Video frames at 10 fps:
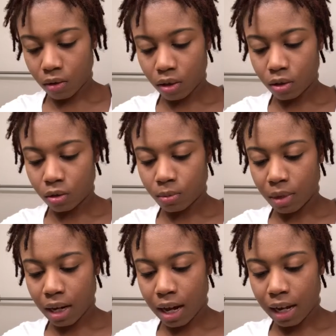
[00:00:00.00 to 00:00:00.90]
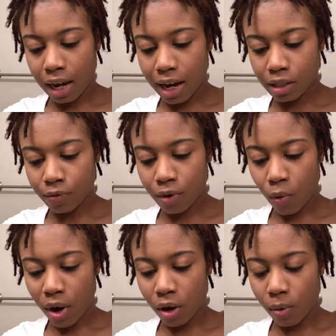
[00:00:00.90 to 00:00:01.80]
I'm going to use my highlight
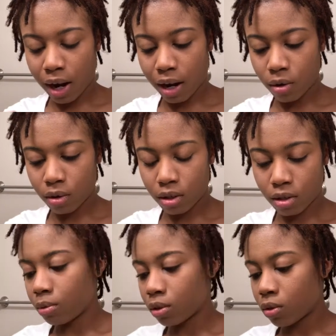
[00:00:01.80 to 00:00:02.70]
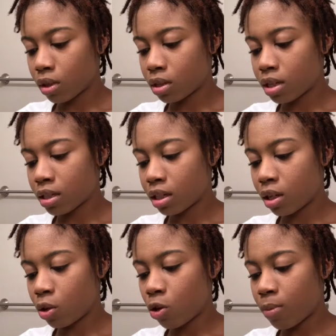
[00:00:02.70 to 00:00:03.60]
from Wet n Wild. I'm just going to dust
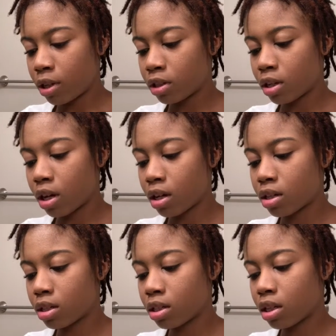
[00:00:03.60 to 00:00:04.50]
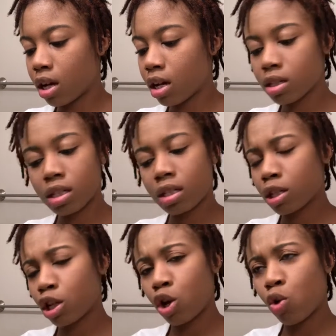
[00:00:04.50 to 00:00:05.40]
it a little bit.
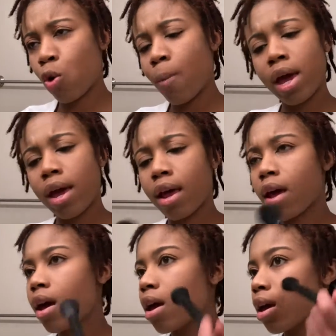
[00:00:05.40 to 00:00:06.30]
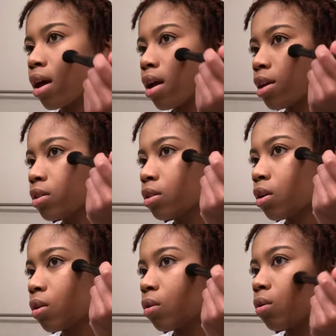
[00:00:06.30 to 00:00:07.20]
Dust it a little bit. And I
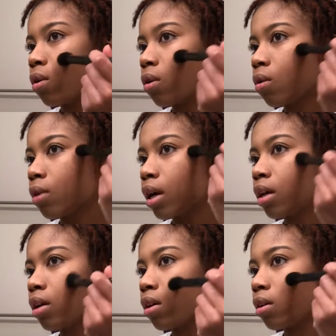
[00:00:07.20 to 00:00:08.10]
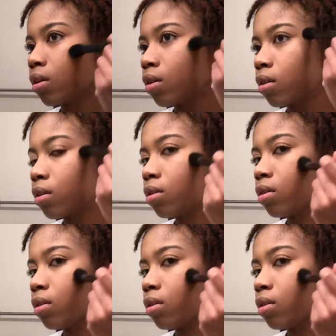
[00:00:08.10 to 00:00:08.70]
just go all right here.